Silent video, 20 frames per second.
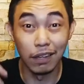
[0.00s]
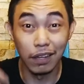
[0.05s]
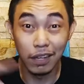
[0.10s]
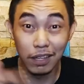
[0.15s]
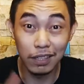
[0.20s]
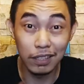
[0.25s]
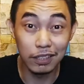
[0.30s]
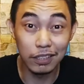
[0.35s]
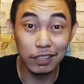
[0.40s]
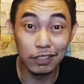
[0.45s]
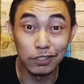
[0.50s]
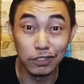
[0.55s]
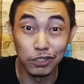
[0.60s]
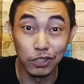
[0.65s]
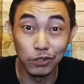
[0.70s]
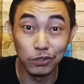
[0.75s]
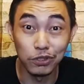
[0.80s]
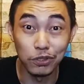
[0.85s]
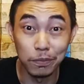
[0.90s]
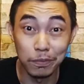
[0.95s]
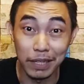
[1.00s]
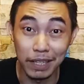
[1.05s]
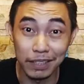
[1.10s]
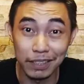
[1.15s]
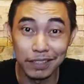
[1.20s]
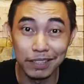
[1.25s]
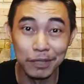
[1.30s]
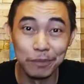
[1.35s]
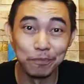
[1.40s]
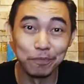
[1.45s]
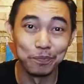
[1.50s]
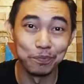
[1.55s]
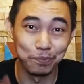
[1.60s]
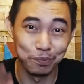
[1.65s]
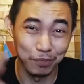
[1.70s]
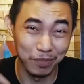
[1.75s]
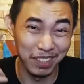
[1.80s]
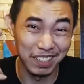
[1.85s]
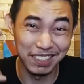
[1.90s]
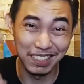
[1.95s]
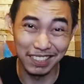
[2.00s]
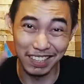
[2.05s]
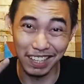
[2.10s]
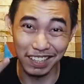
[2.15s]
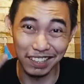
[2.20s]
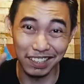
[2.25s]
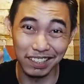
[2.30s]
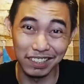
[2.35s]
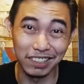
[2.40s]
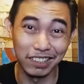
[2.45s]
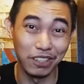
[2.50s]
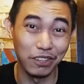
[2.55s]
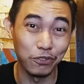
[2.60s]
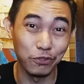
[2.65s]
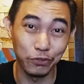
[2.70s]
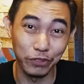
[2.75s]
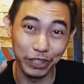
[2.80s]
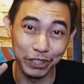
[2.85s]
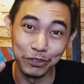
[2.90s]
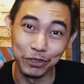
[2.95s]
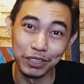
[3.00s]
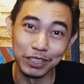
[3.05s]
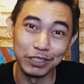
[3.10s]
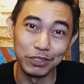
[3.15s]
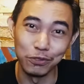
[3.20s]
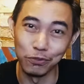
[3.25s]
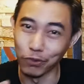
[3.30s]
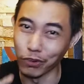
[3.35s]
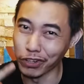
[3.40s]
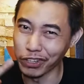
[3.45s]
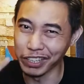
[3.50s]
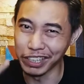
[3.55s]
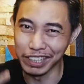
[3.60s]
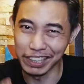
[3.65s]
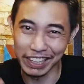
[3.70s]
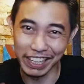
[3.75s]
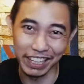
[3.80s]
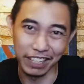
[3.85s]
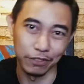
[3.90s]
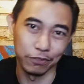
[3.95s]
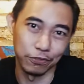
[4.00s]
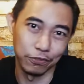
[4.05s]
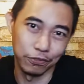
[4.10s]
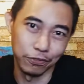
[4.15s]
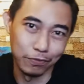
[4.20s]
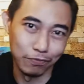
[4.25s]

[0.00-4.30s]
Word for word: And let's go to my second fragrance for life.